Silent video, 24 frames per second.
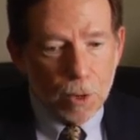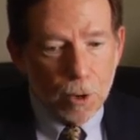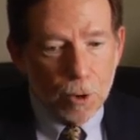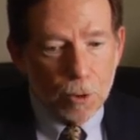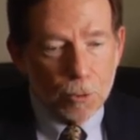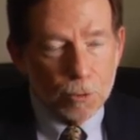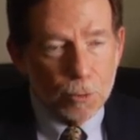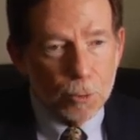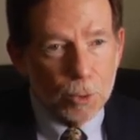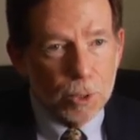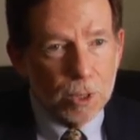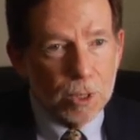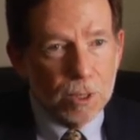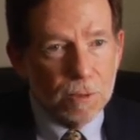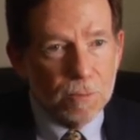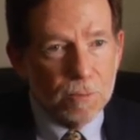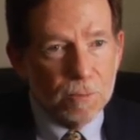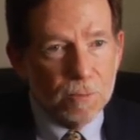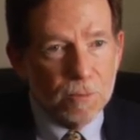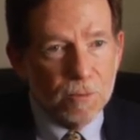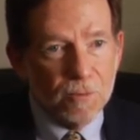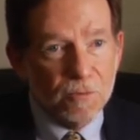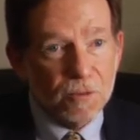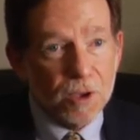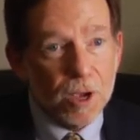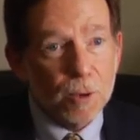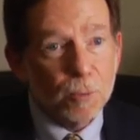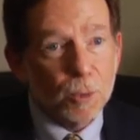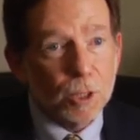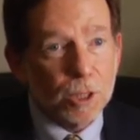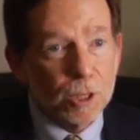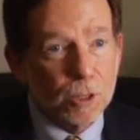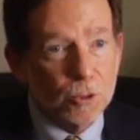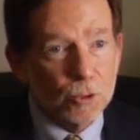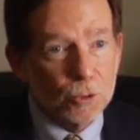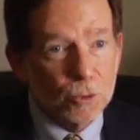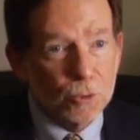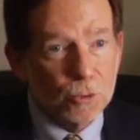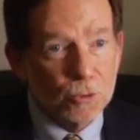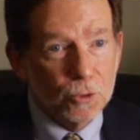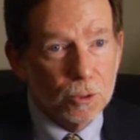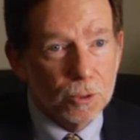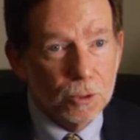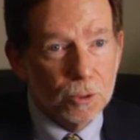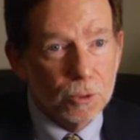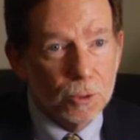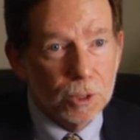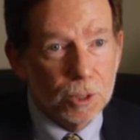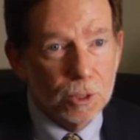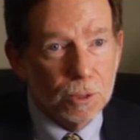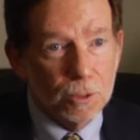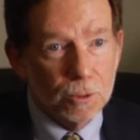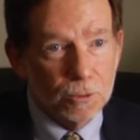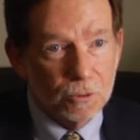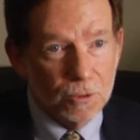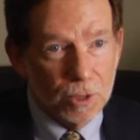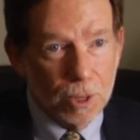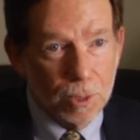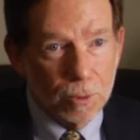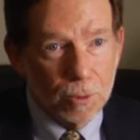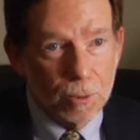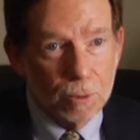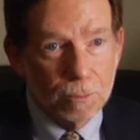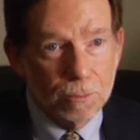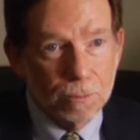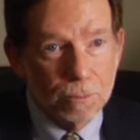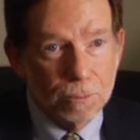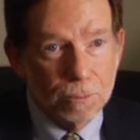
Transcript: Are there any family issues that you need to settle?